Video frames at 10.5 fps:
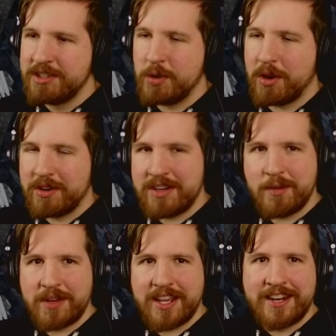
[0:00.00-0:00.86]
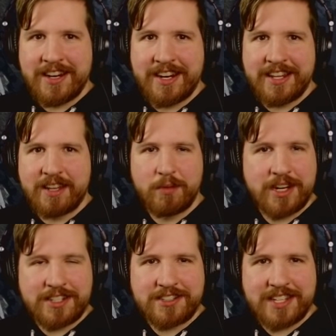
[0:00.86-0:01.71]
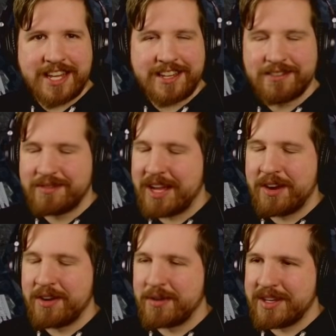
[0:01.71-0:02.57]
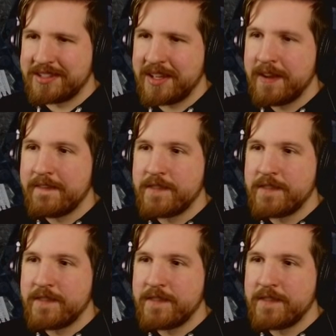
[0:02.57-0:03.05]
You are a nitwit and an idiot. What did I say? I don't know what I said.